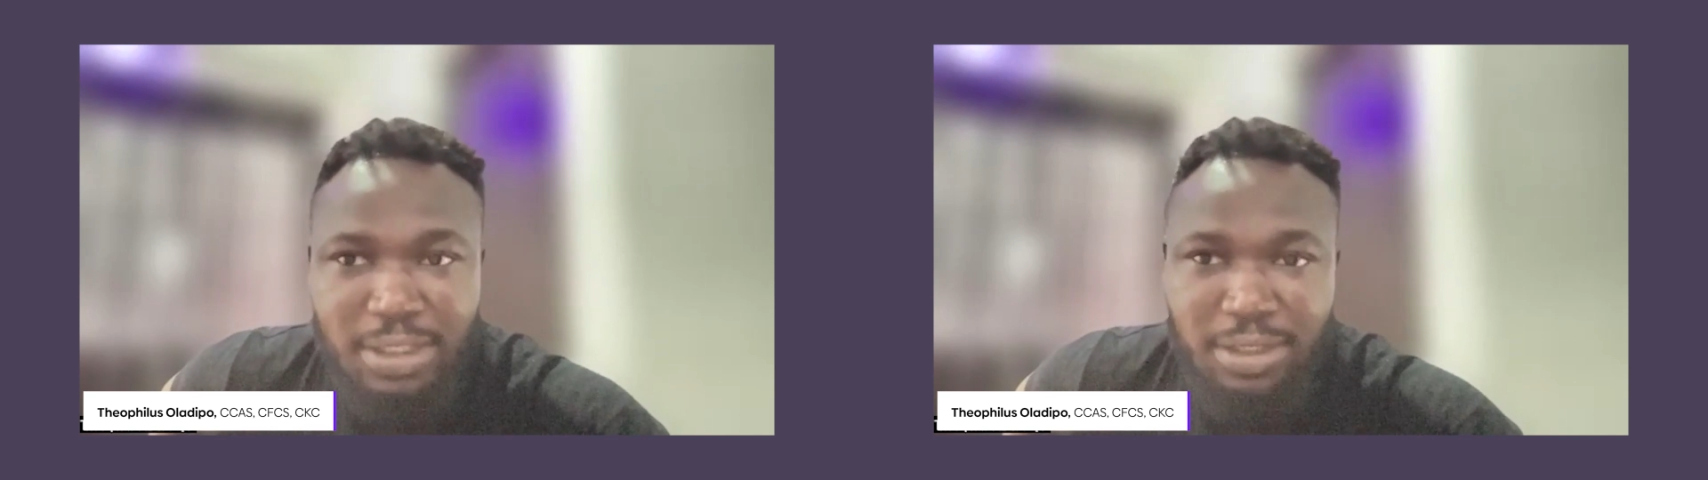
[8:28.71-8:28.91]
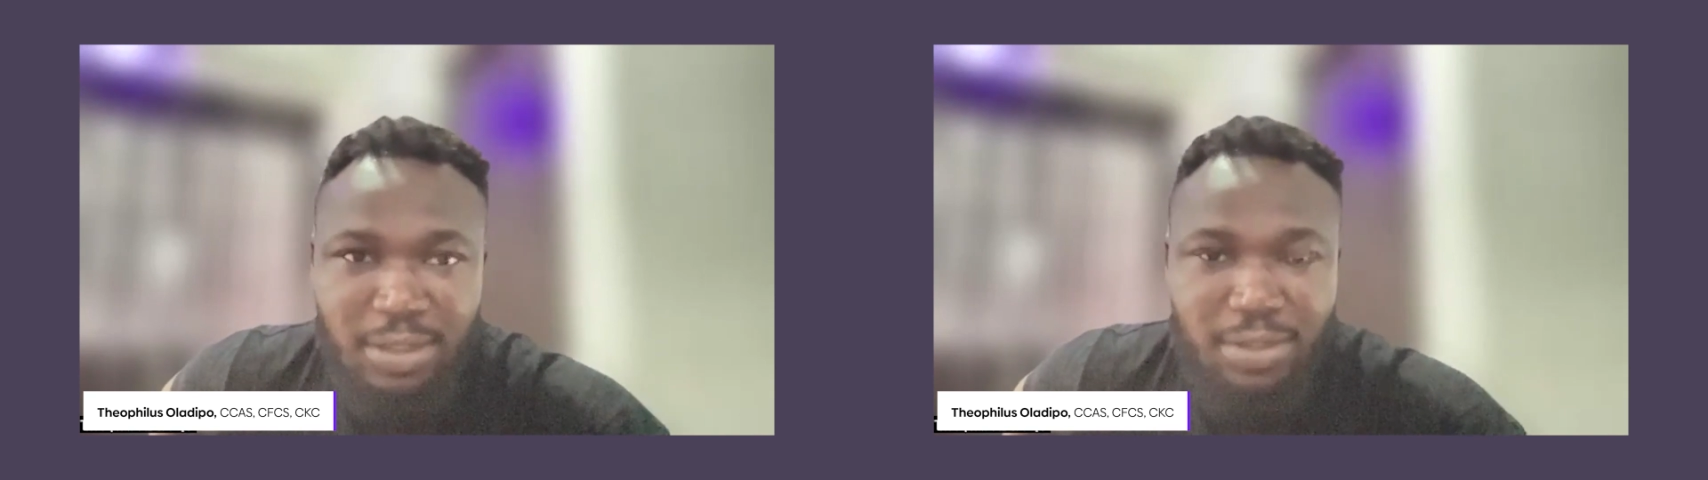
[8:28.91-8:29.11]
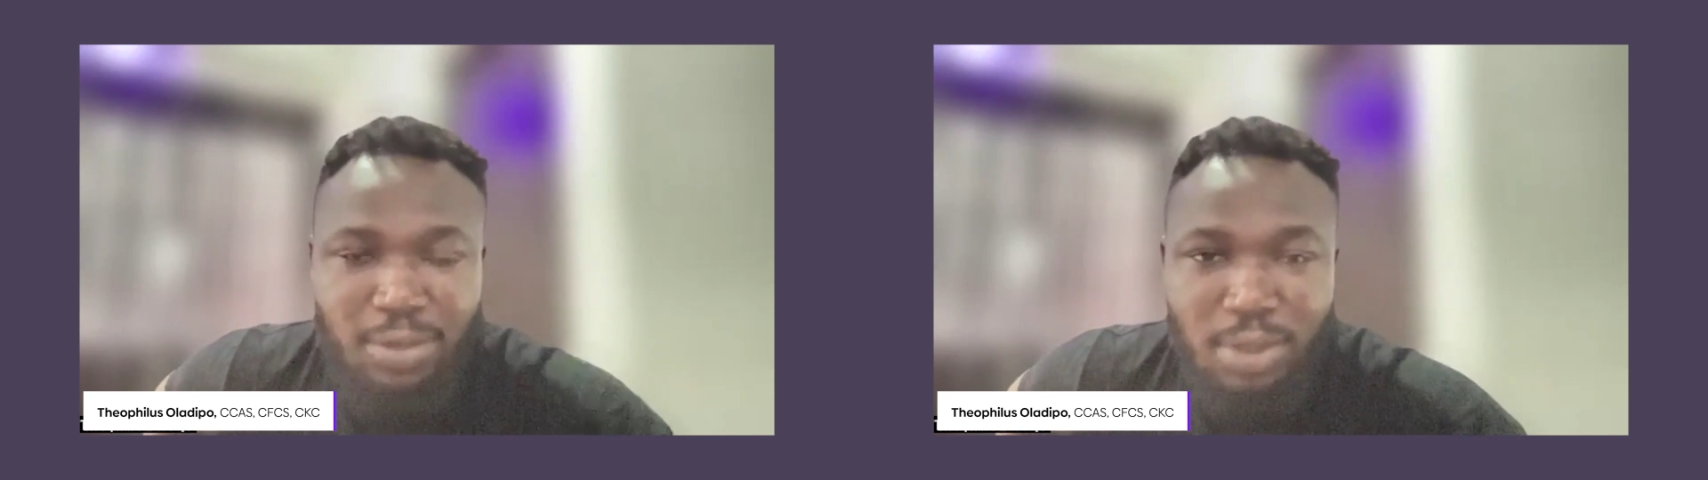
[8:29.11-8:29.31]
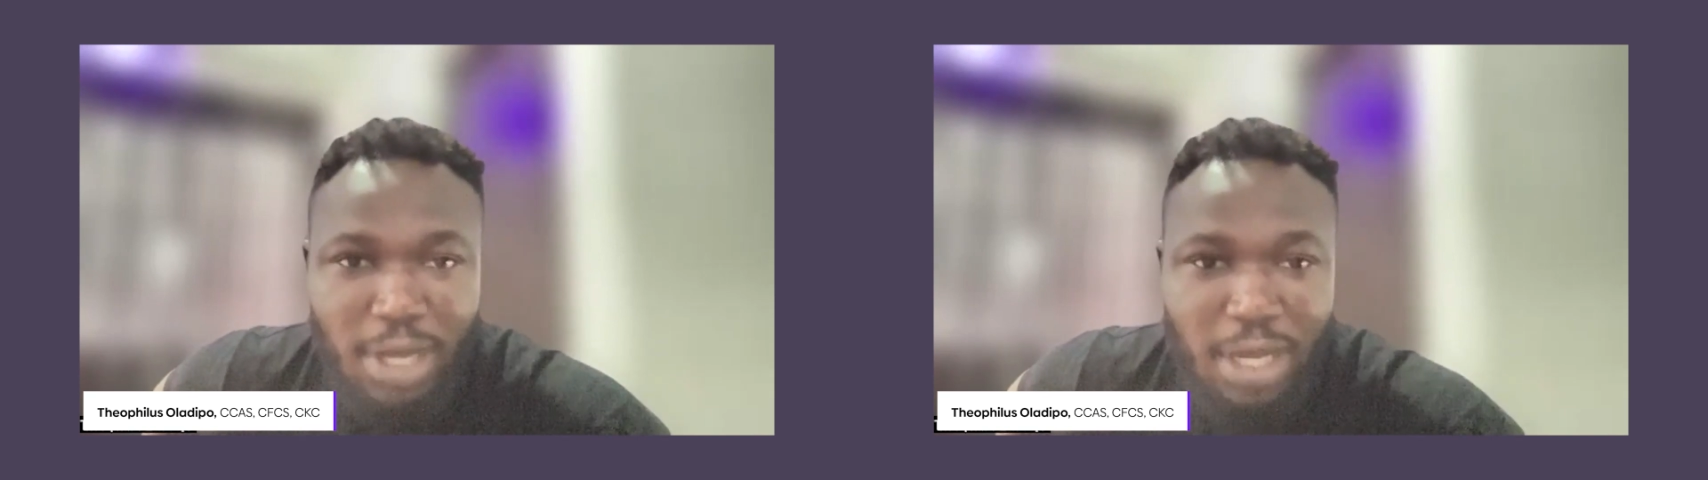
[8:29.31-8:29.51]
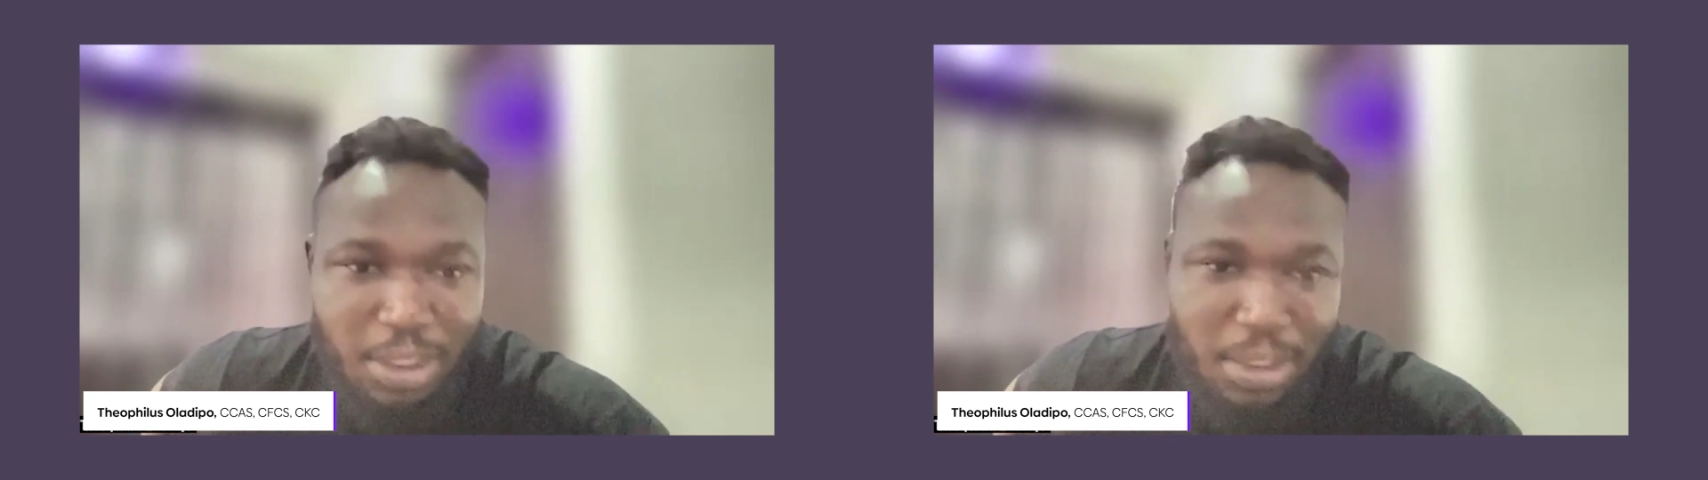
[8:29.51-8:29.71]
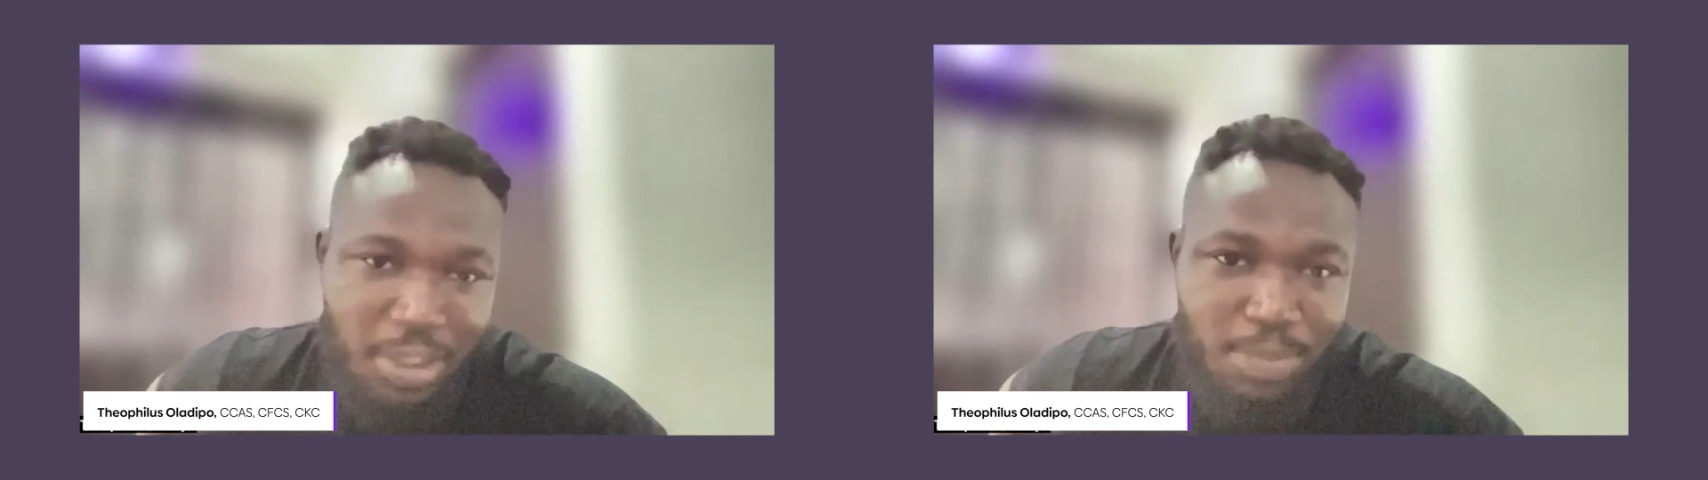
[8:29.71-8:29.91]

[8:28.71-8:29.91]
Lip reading: It's no longer just the